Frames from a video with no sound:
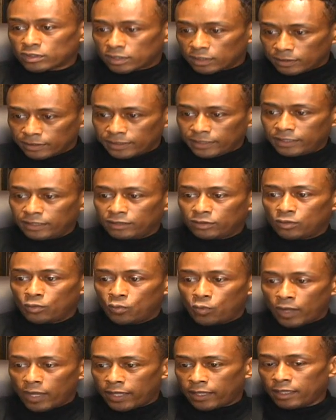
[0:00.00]
to lead the
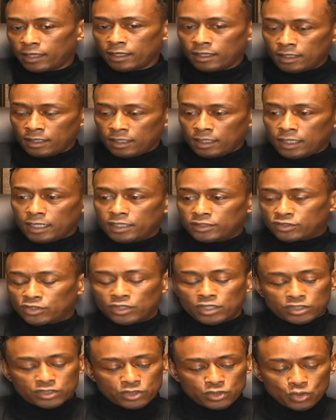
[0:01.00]
way into
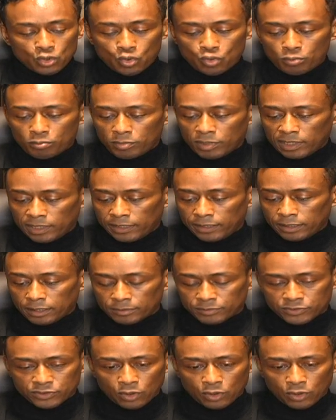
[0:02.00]
this new millennium.